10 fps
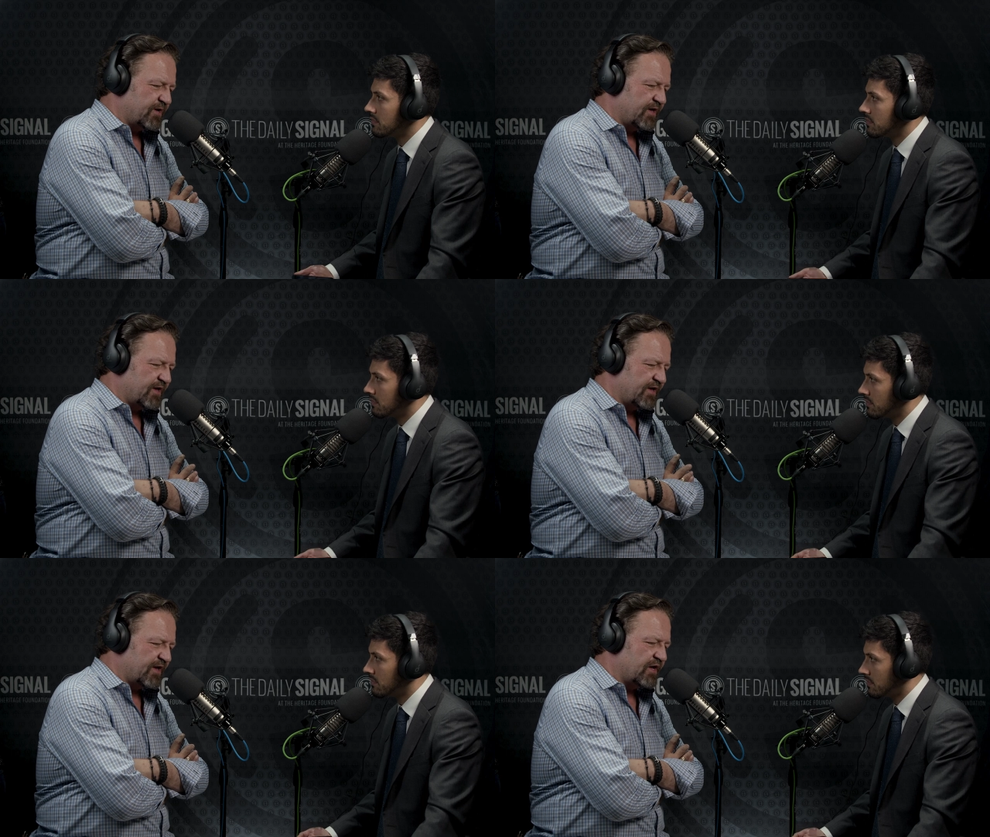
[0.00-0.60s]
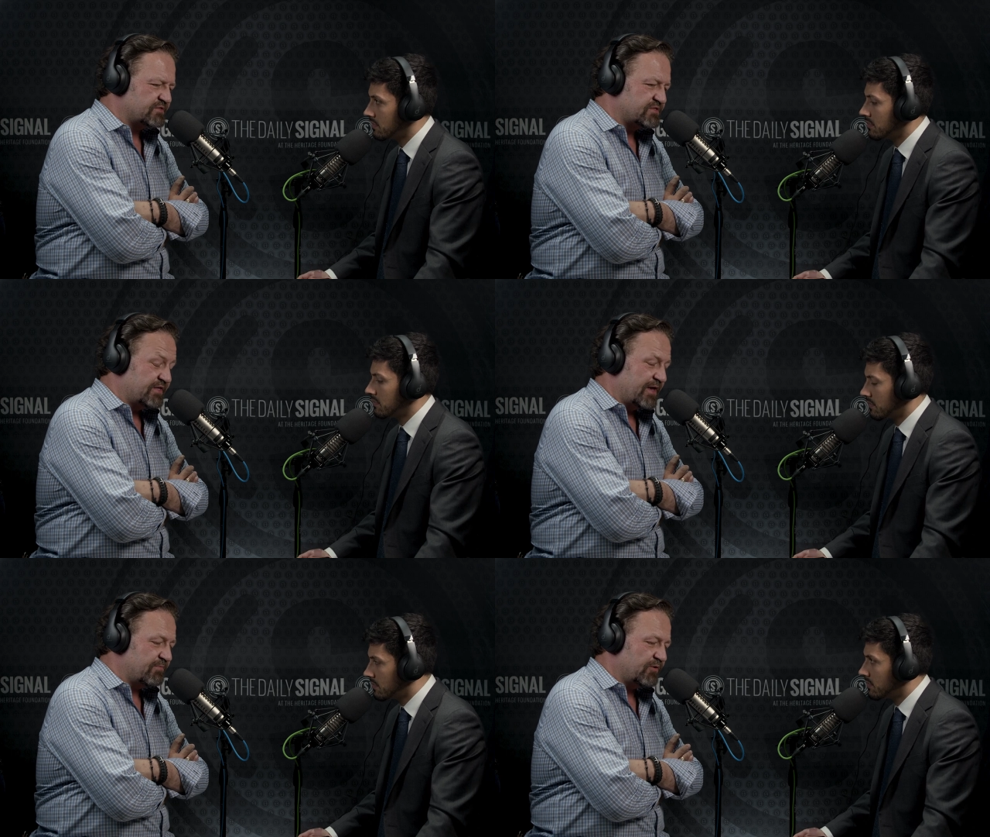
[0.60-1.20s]
Speaker 1: and I
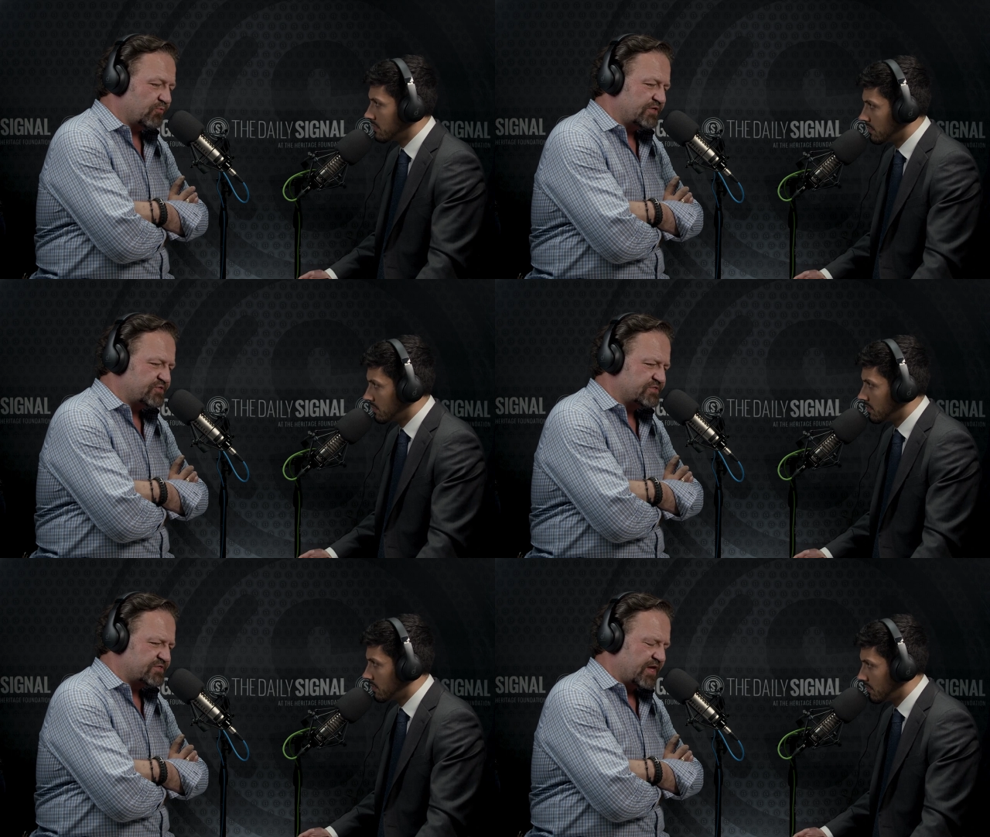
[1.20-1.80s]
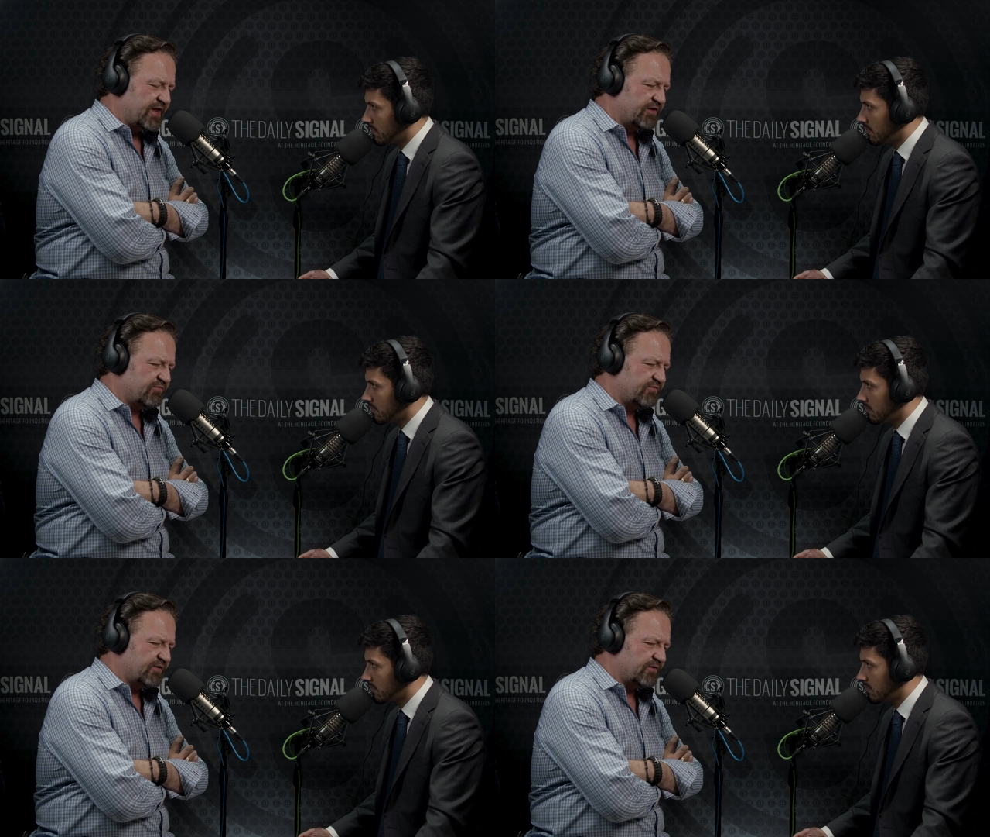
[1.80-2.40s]
asked them, and we just kind
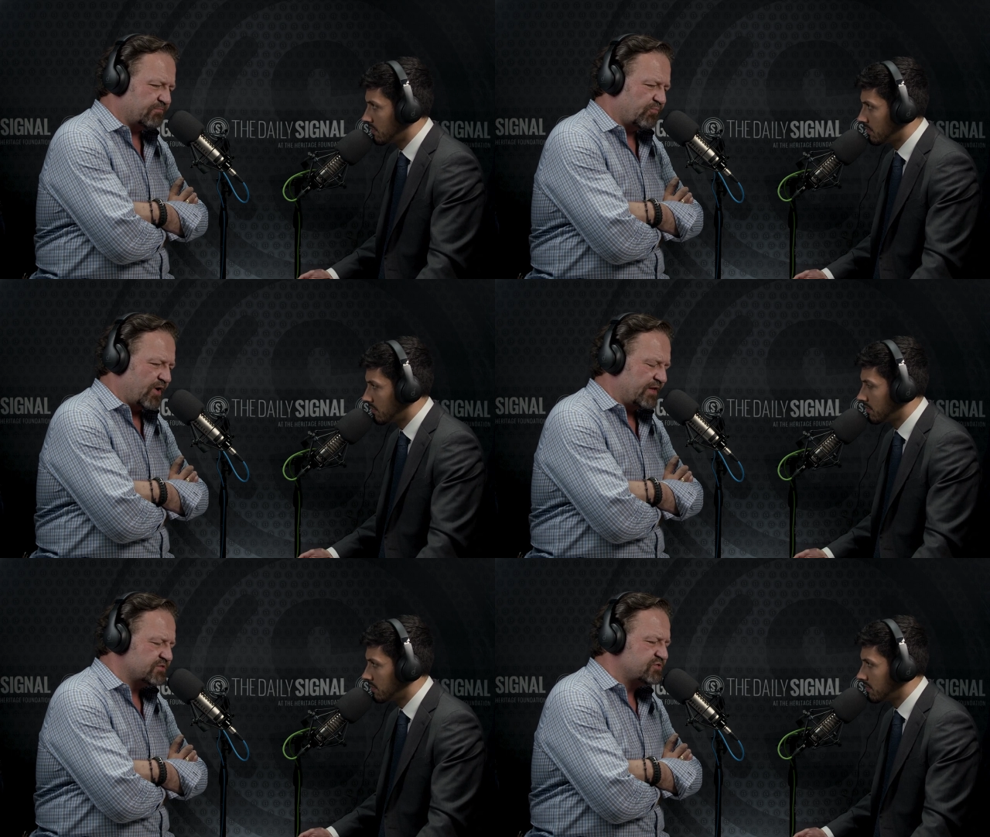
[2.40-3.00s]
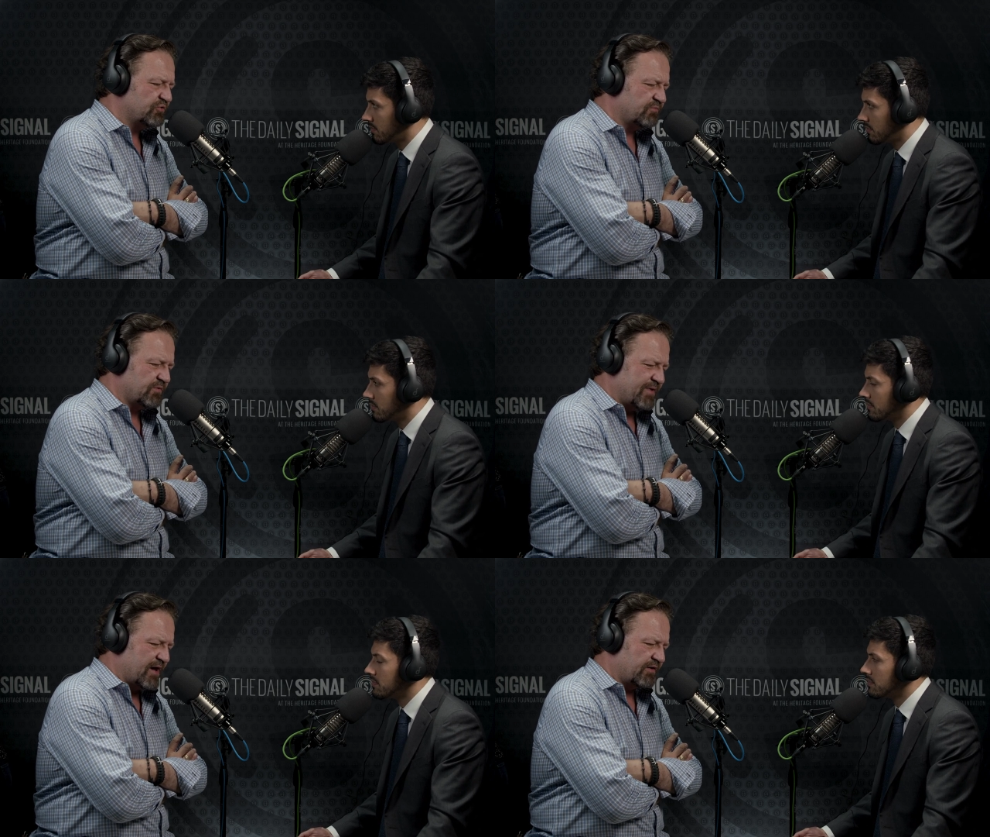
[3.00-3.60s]
of
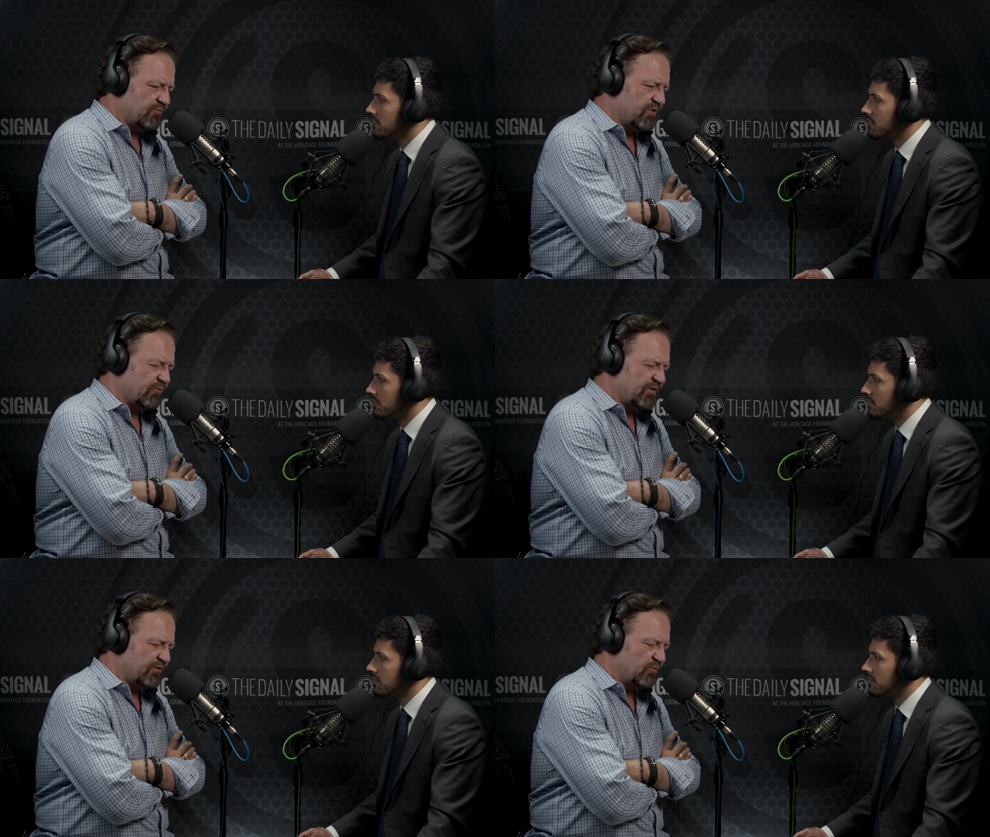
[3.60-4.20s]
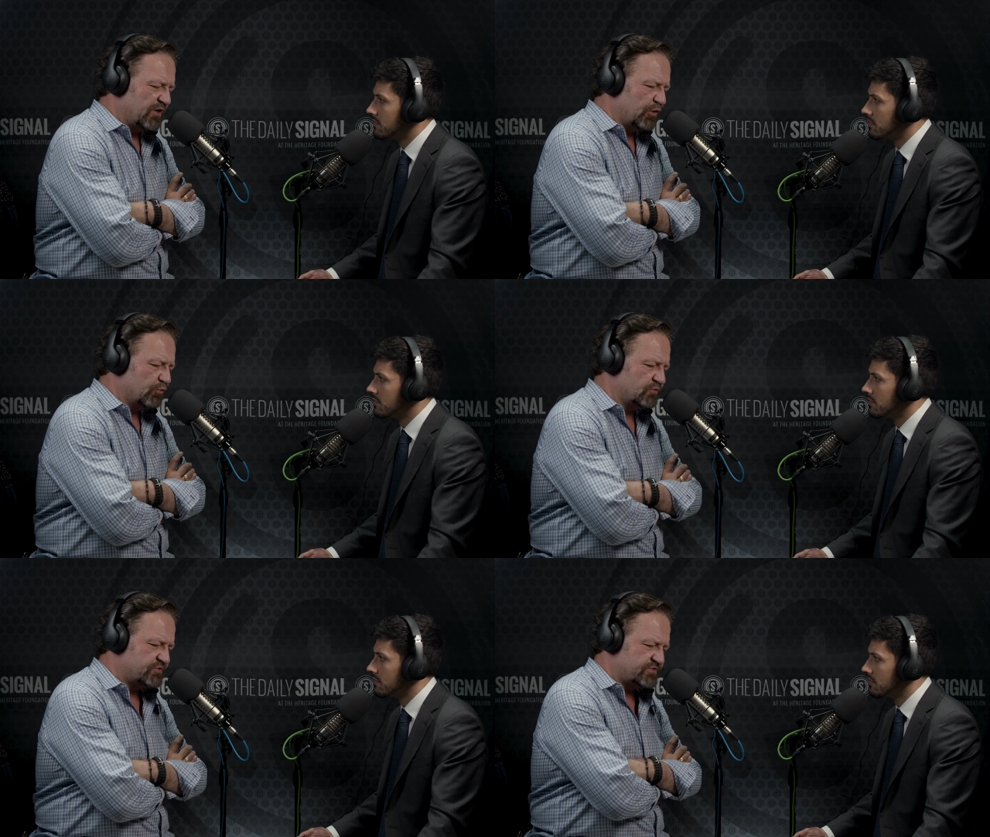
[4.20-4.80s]
brainstormed about it when we
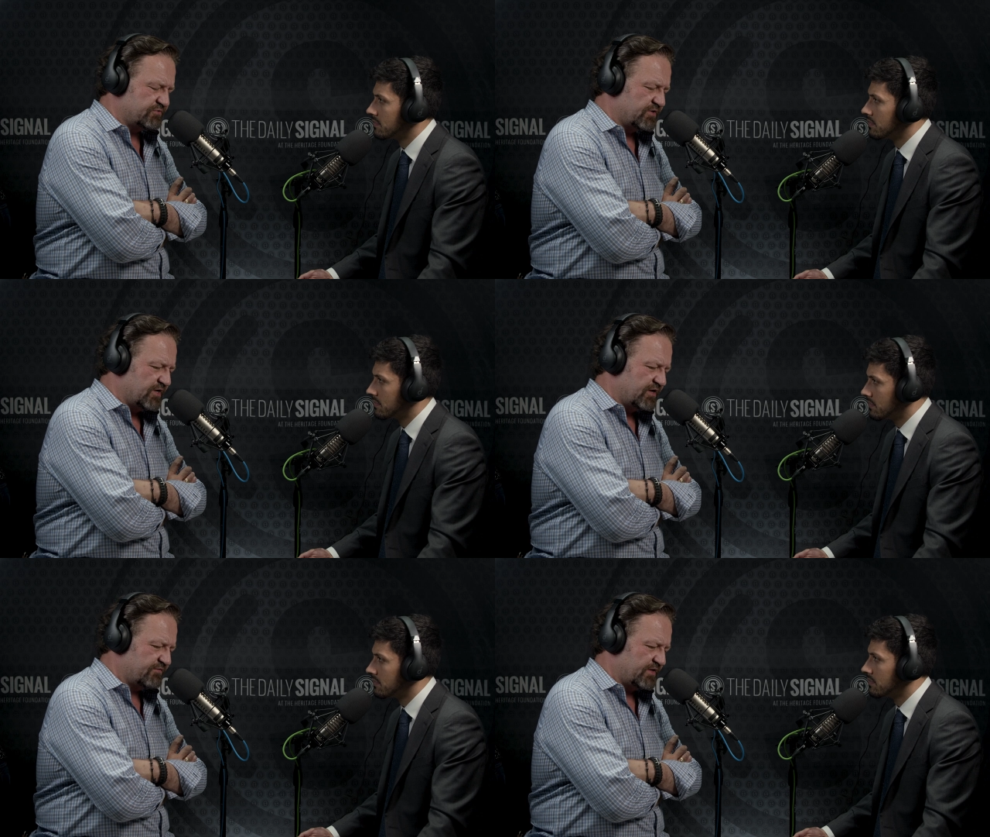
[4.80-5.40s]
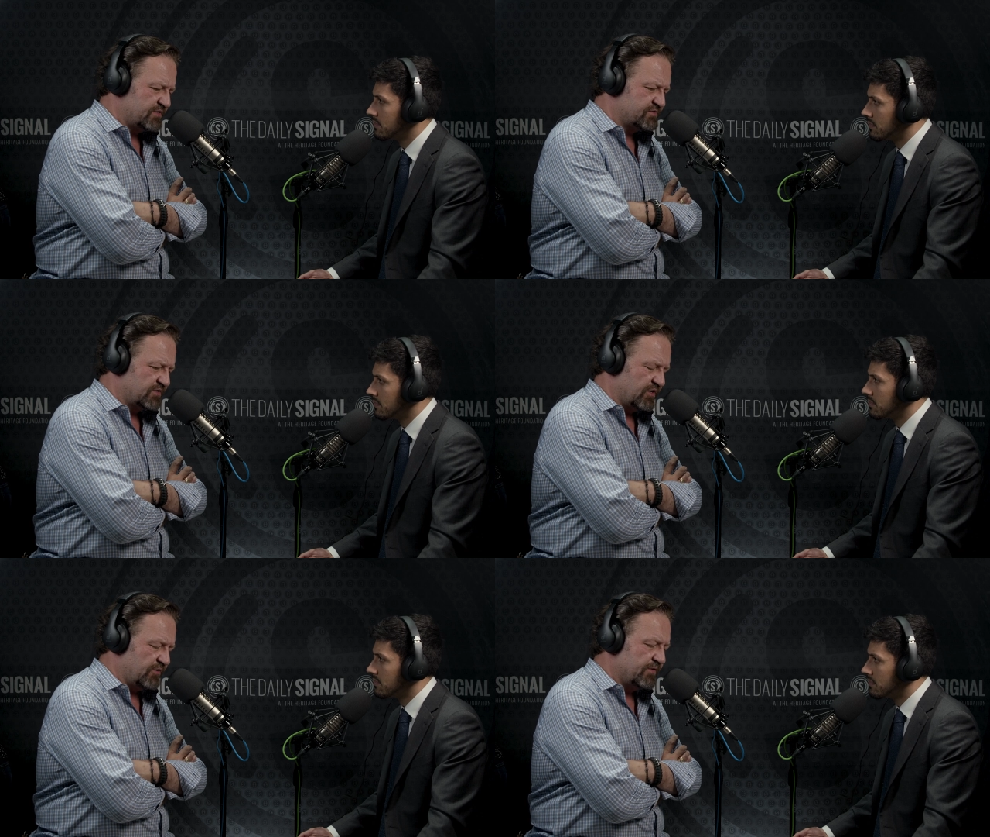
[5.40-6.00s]
launched 2.5
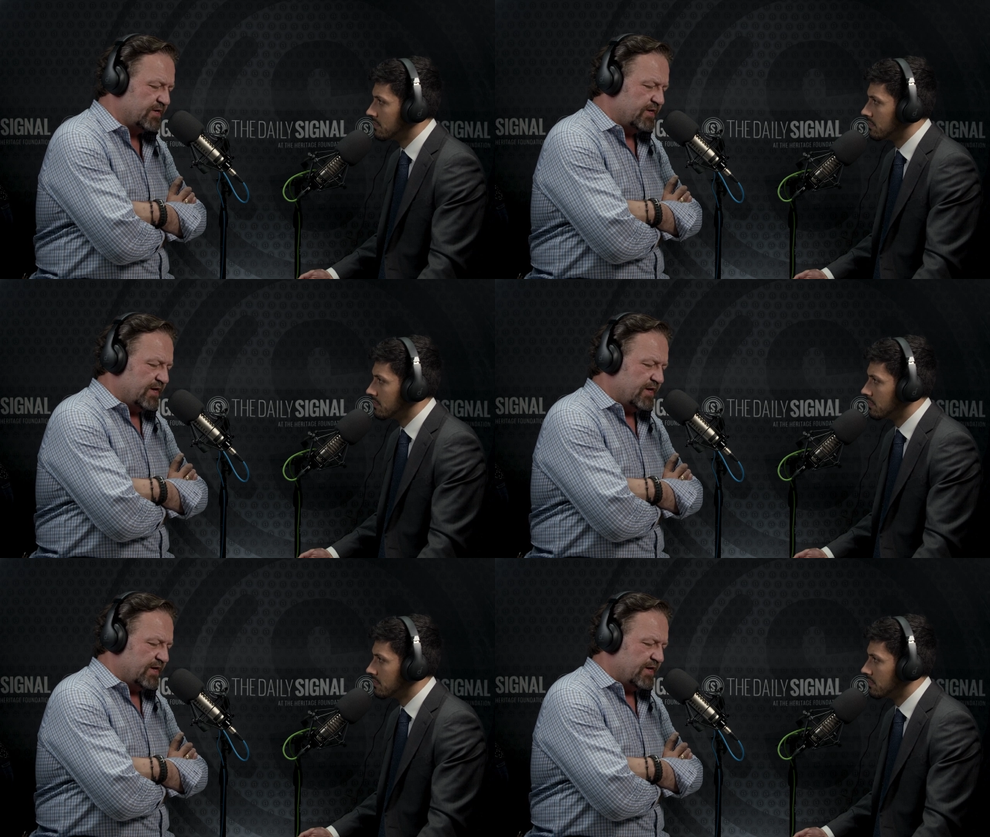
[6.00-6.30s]
years ago.